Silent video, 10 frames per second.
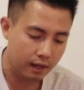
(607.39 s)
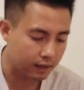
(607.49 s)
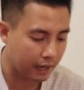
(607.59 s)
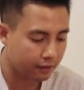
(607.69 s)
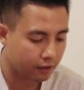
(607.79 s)

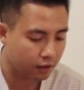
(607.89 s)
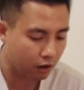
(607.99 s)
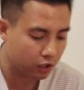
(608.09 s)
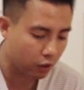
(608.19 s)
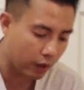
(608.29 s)
letting the
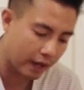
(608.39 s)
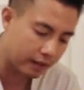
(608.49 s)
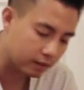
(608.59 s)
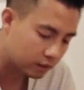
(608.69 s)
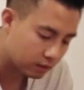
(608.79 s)
dog know,
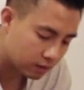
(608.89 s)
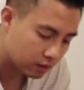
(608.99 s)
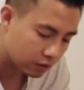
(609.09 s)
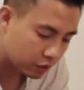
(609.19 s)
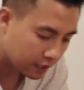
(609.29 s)
hey,
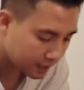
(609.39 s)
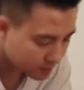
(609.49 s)
you need to